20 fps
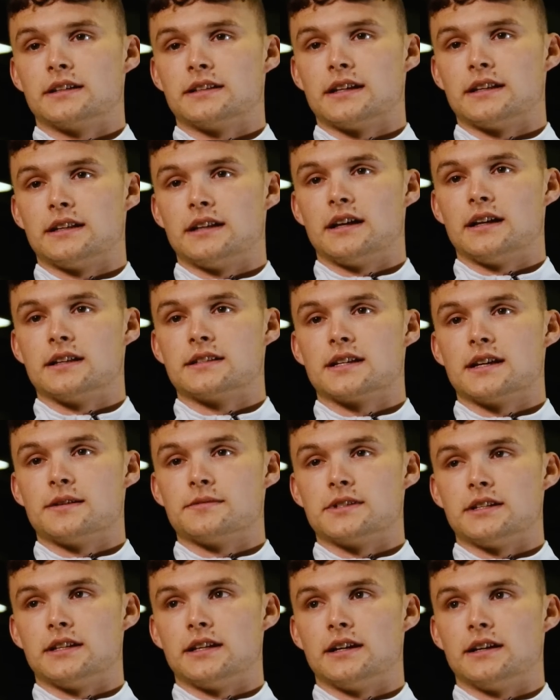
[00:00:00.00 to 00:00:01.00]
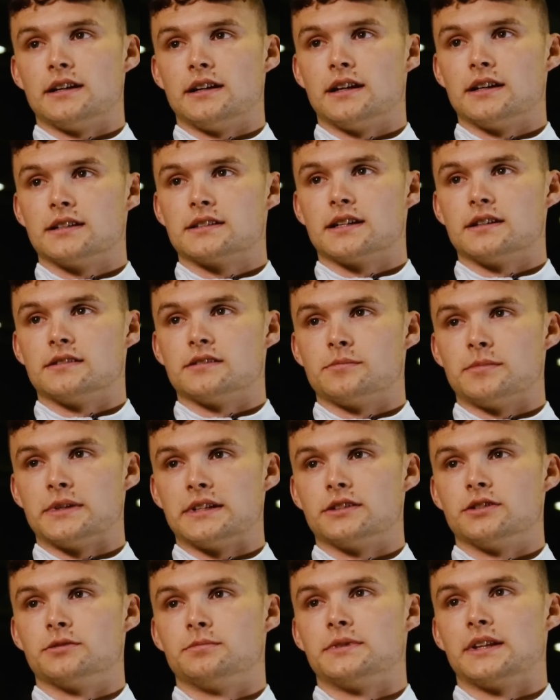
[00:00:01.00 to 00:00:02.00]
I had a lot of time to learn, a lot of time to
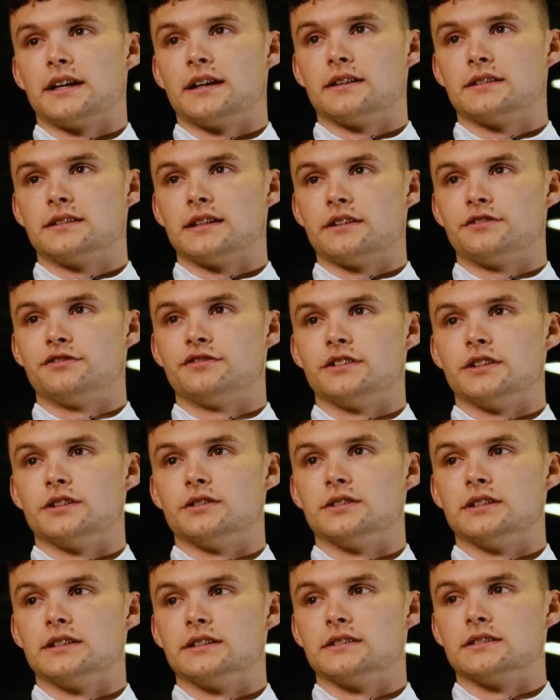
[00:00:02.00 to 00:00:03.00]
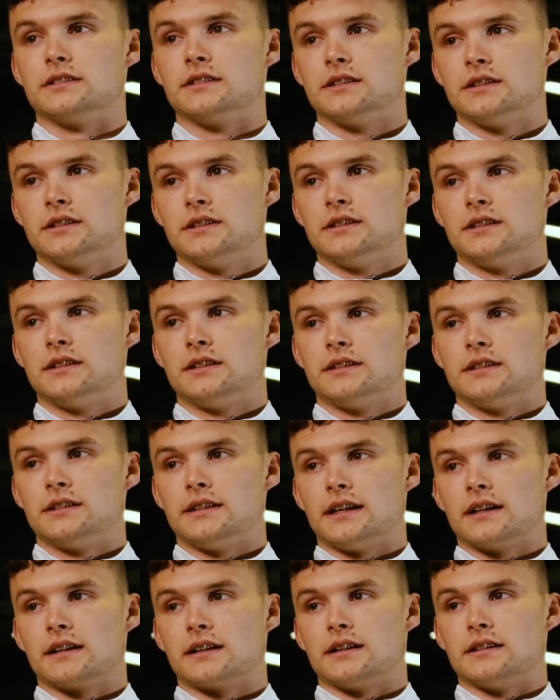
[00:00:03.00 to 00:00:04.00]
build up that, that fuel and
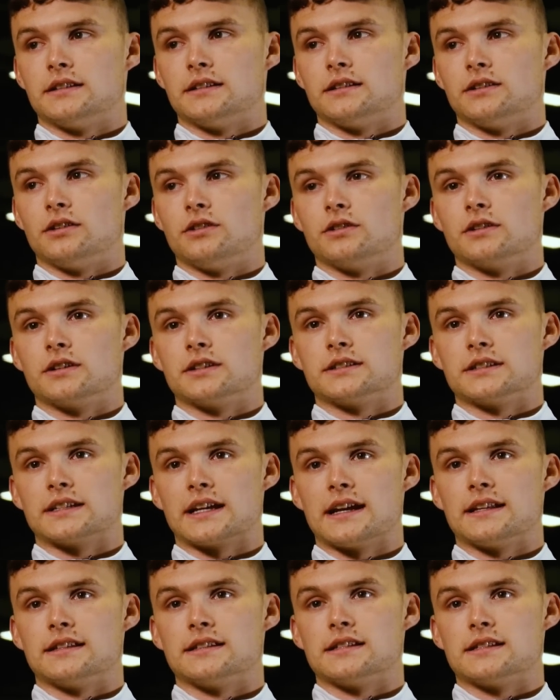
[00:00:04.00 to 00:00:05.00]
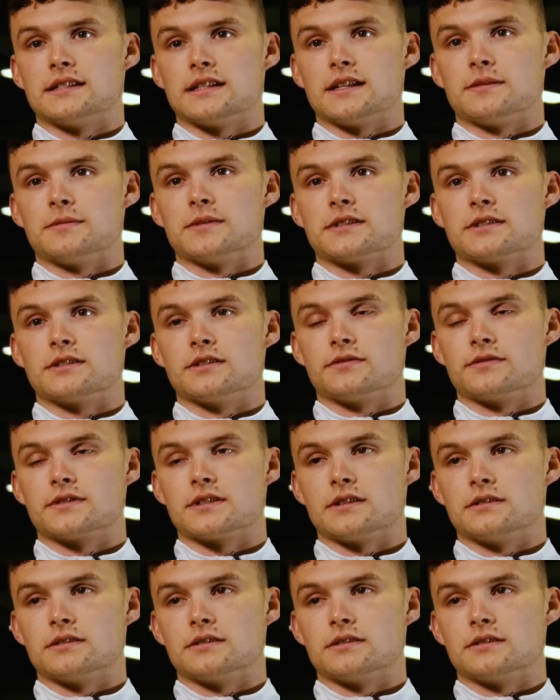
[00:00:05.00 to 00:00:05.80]
that kind of hunger to get into the team and stuff.